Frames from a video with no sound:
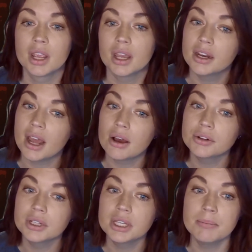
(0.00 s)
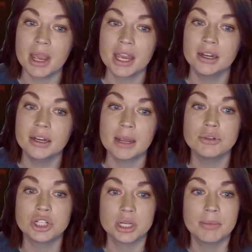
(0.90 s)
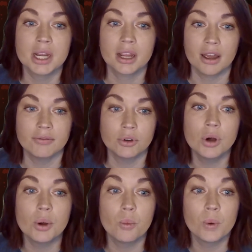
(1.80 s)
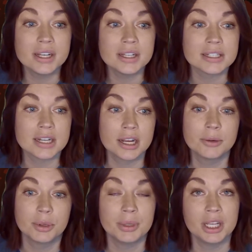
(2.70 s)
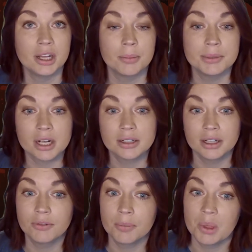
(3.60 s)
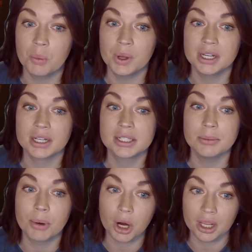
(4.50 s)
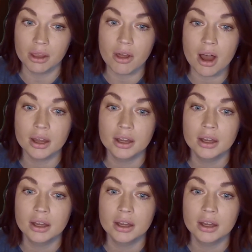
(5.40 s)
An elderly man named Jim Kevill witnessed Amber being abducted from the Winn-Dixie parking lot.